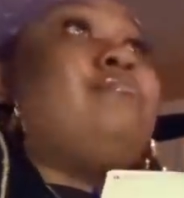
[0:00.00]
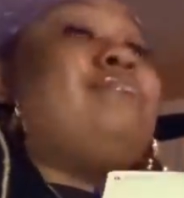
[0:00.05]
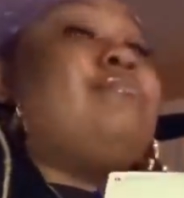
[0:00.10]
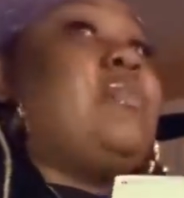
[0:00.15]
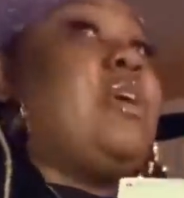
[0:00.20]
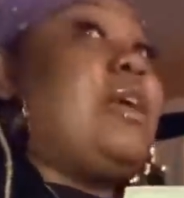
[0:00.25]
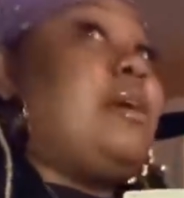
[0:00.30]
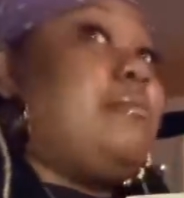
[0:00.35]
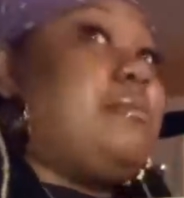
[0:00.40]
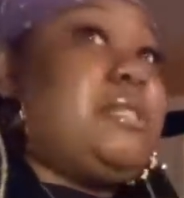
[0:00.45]

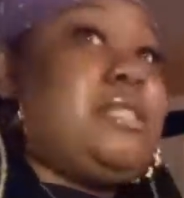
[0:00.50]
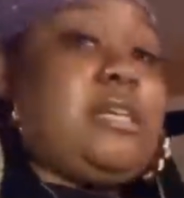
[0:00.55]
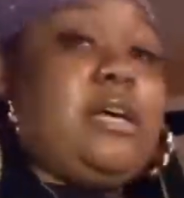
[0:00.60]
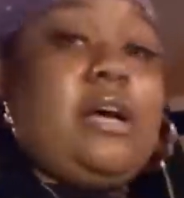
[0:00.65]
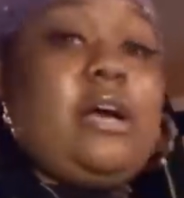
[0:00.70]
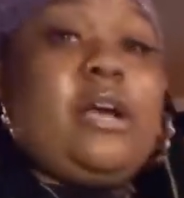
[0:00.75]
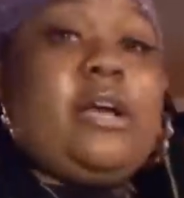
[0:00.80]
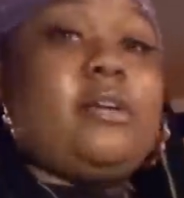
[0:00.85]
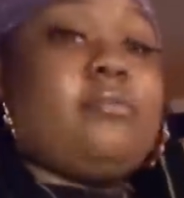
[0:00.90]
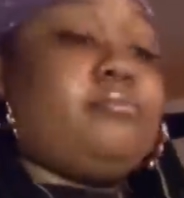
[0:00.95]

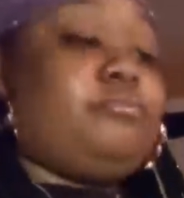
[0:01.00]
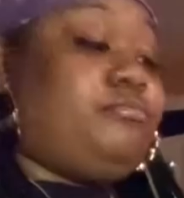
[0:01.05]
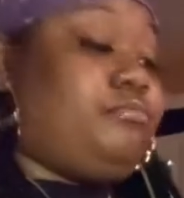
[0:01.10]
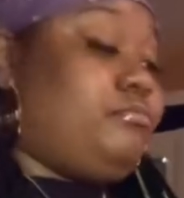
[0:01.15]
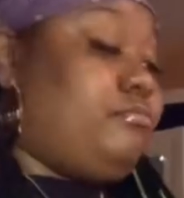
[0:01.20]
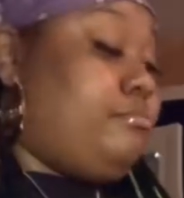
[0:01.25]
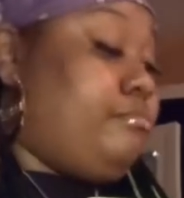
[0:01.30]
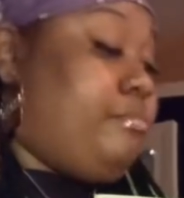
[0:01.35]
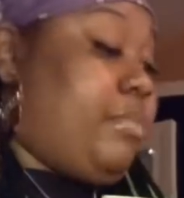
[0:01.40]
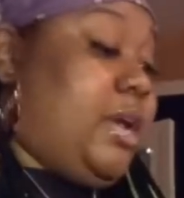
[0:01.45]
Amazon,
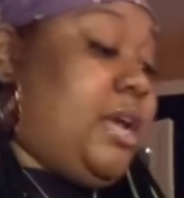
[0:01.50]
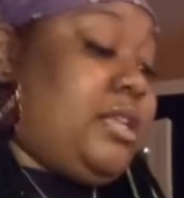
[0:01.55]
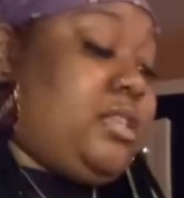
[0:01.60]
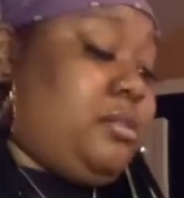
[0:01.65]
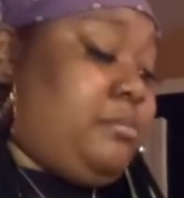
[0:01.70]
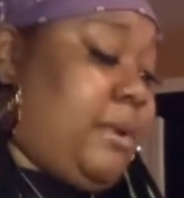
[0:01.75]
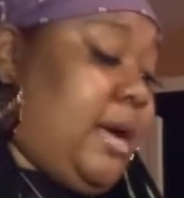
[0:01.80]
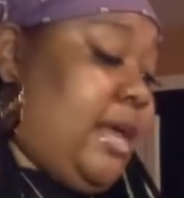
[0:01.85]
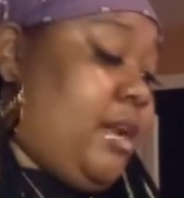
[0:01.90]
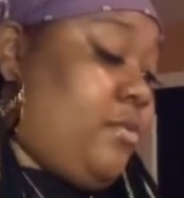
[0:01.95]
Bath
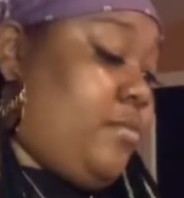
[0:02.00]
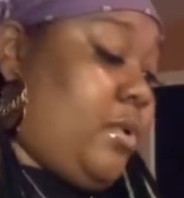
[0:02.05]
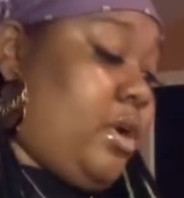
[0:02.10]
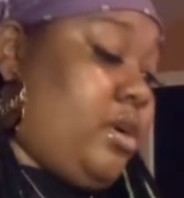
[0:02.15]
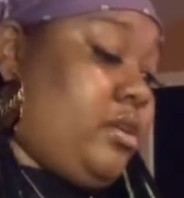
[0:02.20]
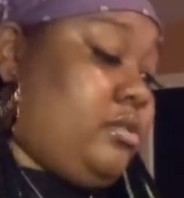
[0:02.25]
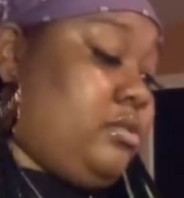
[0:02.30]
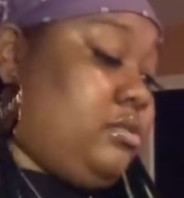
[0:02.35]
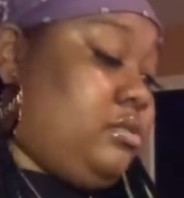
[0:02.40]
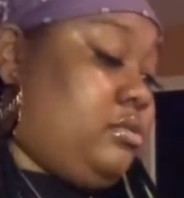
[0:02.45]
& Body
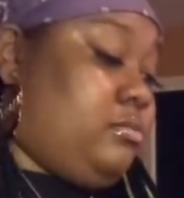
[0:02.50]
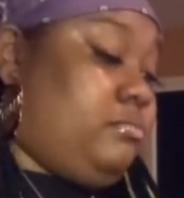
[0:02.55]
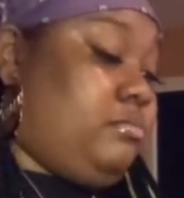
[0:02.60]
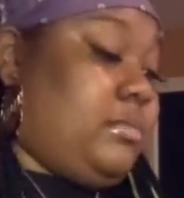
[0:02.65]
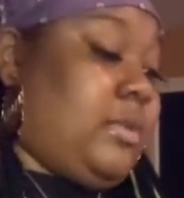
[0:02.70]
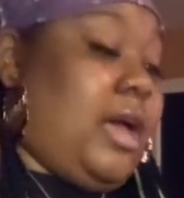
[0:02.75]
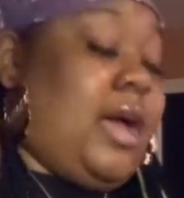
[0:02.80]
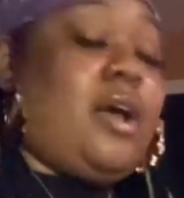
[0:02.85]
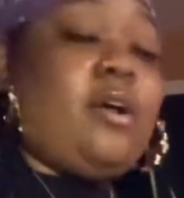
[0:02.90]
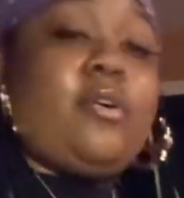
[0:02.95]
Works.
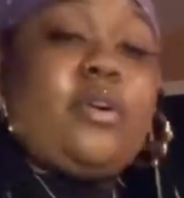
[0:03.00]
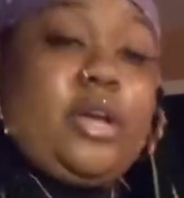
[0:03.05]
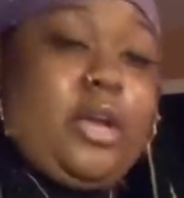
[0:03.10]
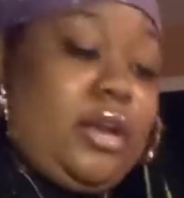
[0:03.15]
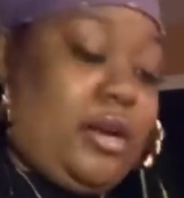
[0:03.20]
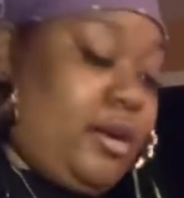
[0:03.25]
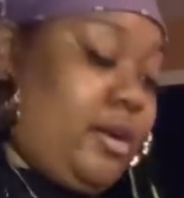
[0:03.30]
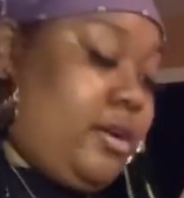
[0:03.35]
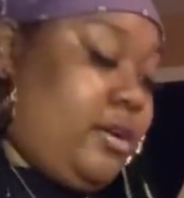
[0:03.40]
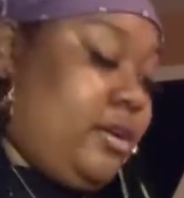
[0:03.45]
I don't
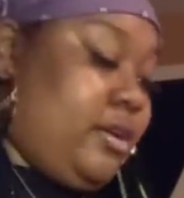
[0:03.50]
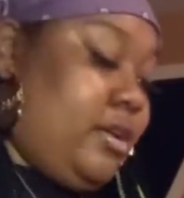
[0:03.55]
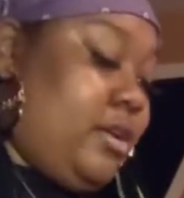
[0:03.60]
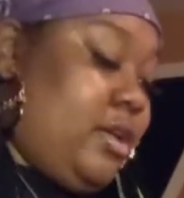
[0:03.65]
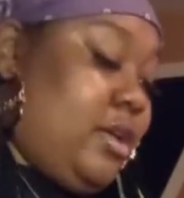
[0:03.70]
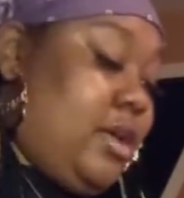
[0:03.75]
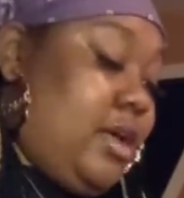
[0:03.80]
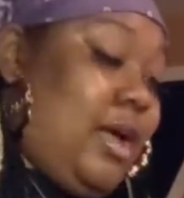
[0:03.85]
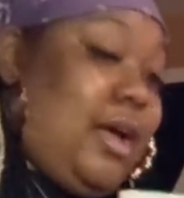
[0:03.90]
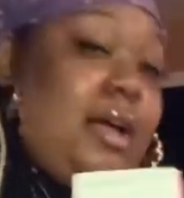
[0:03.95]
care.
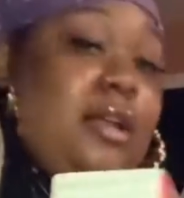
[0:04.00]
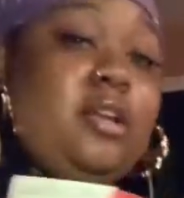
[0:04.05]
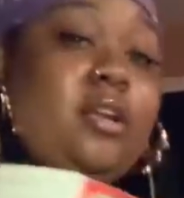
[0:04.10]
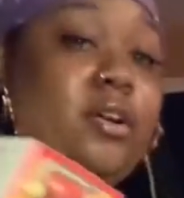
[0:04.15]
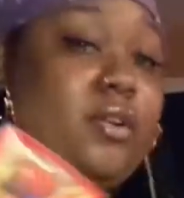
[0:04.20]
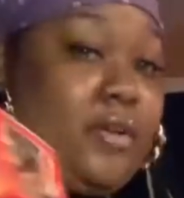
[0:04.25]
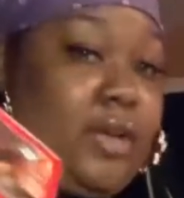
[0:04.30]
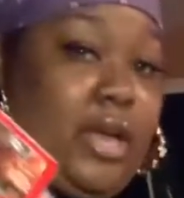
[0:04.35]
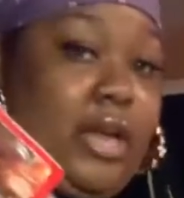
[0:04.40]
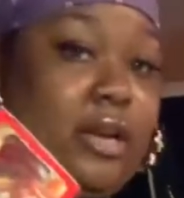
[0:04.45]
I
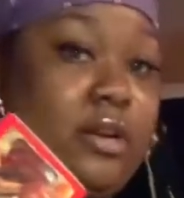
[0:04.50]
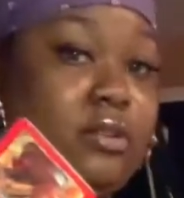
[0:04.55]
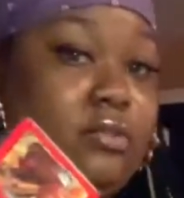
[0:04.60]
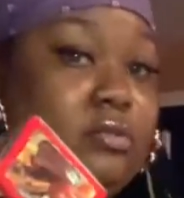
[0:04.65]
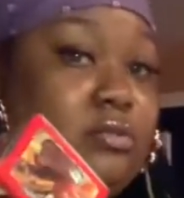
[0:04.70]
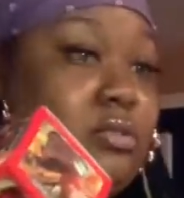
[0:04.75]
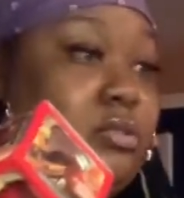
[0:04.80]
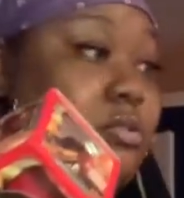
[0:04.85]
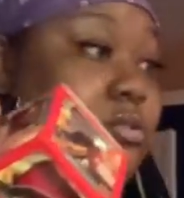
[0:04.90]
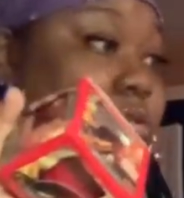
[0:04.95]
love candles.
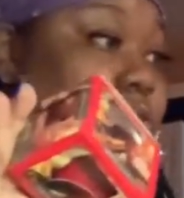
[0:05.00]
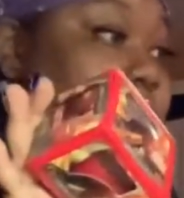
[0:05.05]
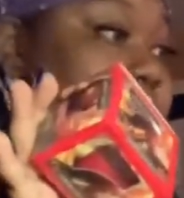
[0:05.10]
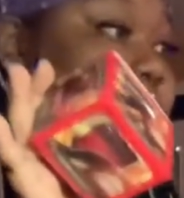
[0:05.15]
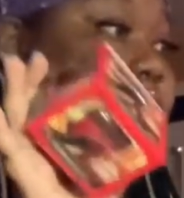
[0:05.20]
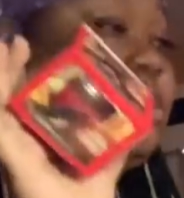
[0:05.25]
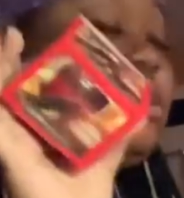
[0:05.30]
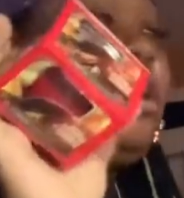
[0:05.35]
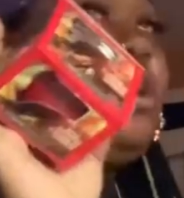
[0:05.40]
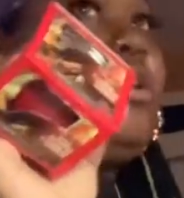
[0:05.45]

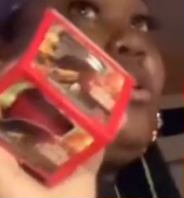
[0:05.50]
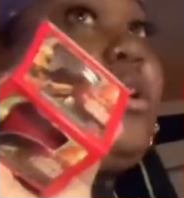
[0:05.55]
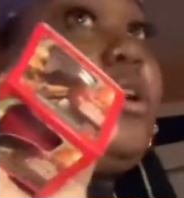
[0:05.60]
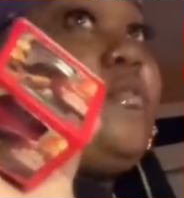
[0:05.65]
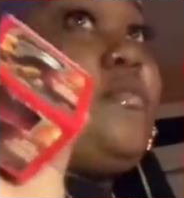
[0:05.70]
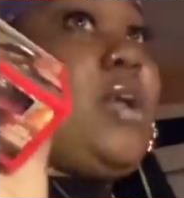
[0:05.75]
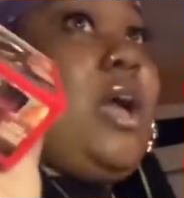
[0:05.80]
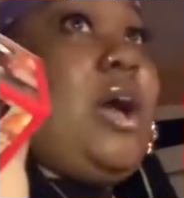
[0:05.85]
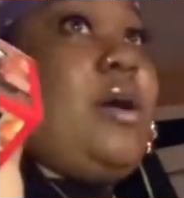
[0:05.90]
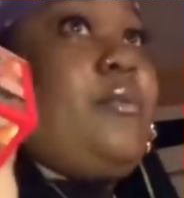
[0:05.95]
So if y'all